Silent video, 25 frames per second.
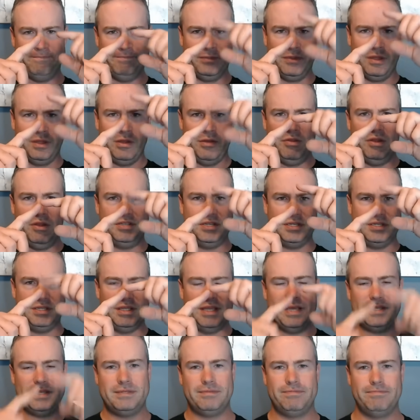there's just
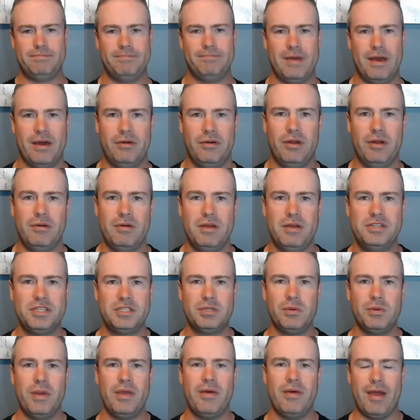less, I don't know, it's just the
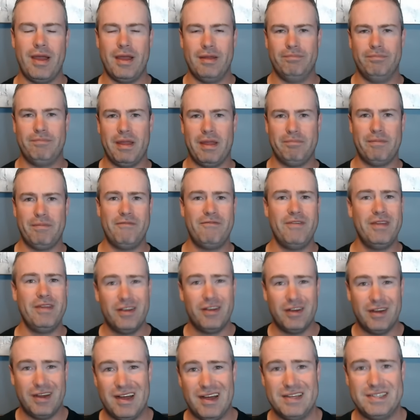way my finger
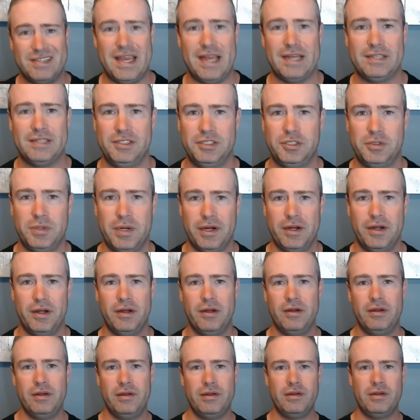contacts the trigger.
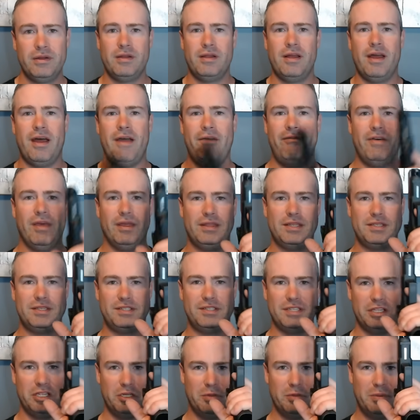I feel like this is a
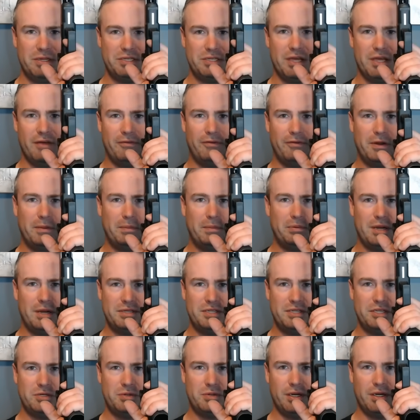little bit tougher to press the
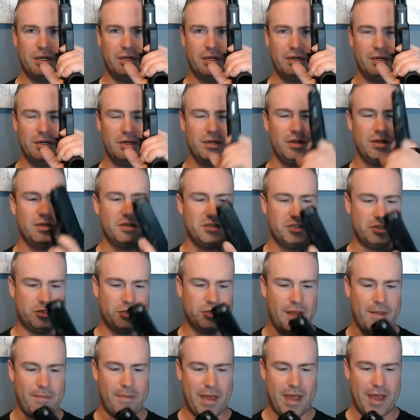trigger
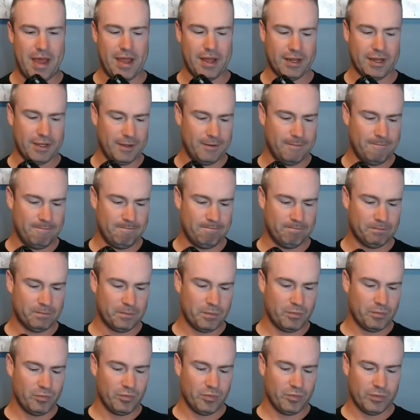straight back.
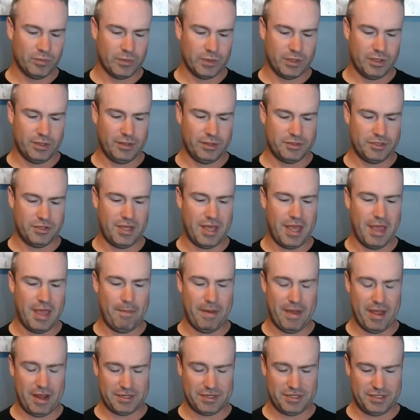So the
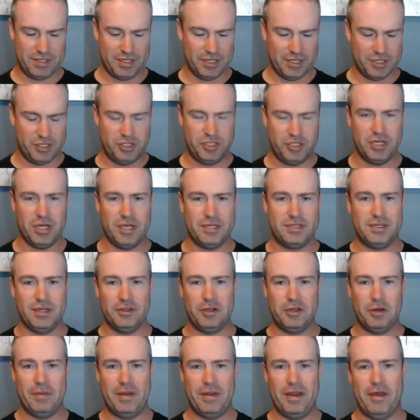Apex is just a
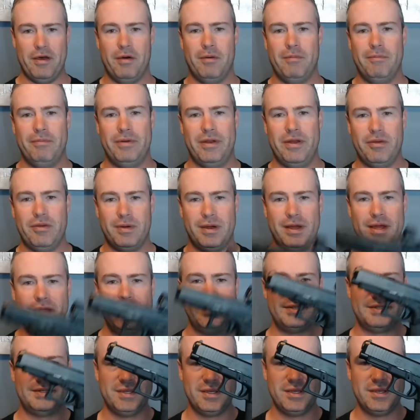little bit of help, but
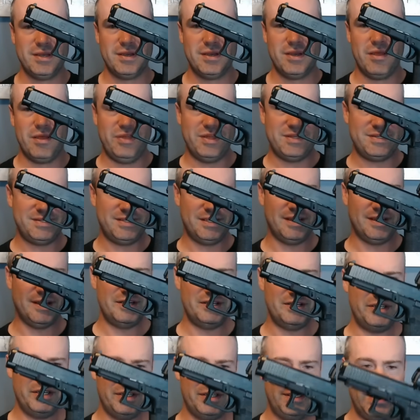otherwise, this gun
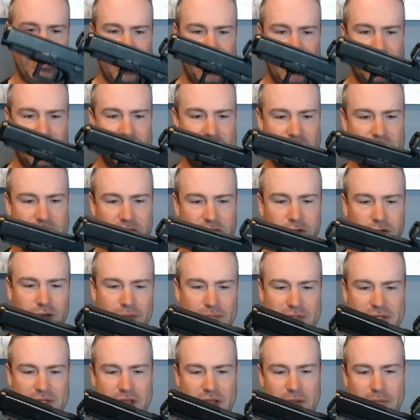just has grip
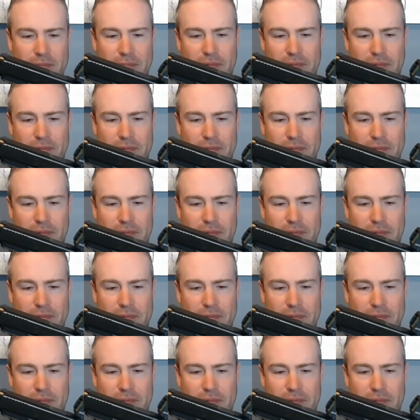tape